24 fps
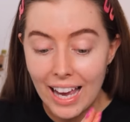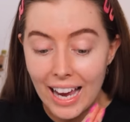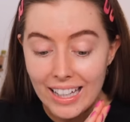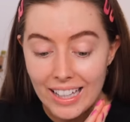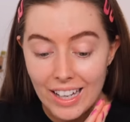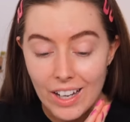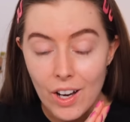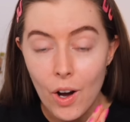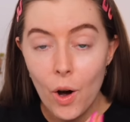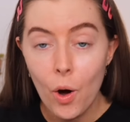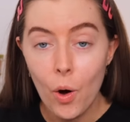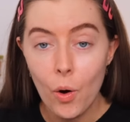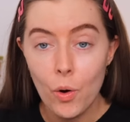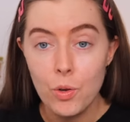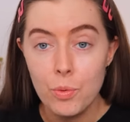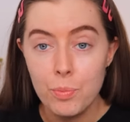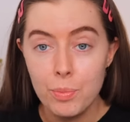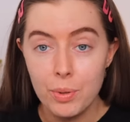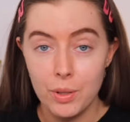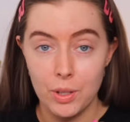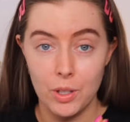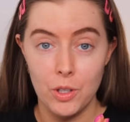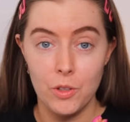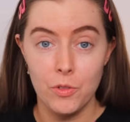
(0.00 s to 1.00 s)
and I
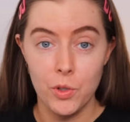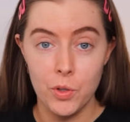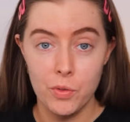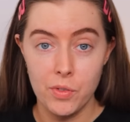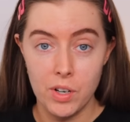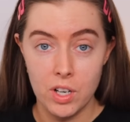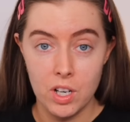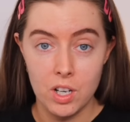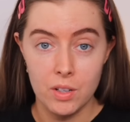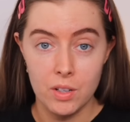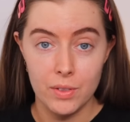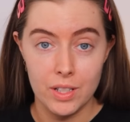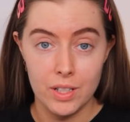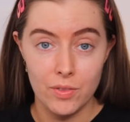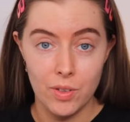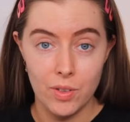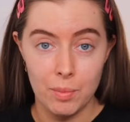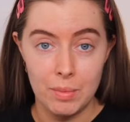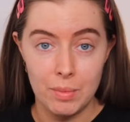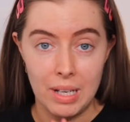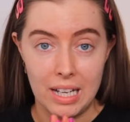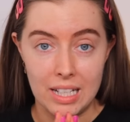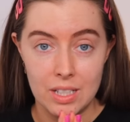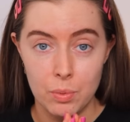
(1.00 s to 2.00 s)
hope you've all recovered
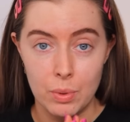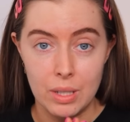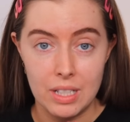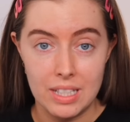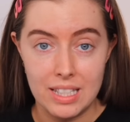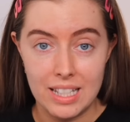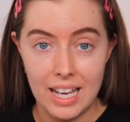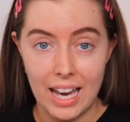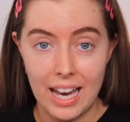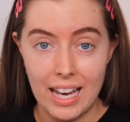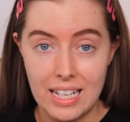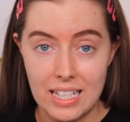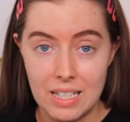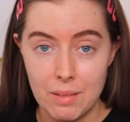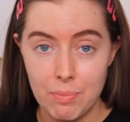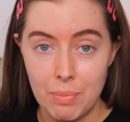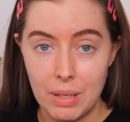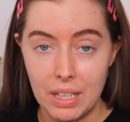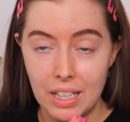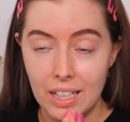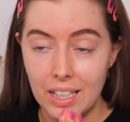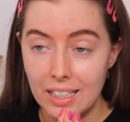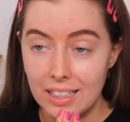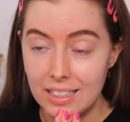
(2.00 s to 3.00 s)
from last week's case
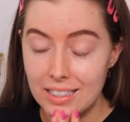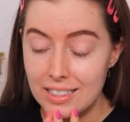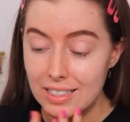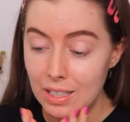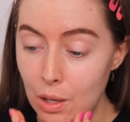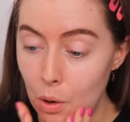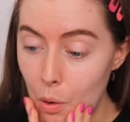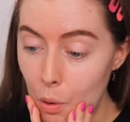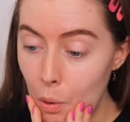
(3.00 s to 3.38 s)
because,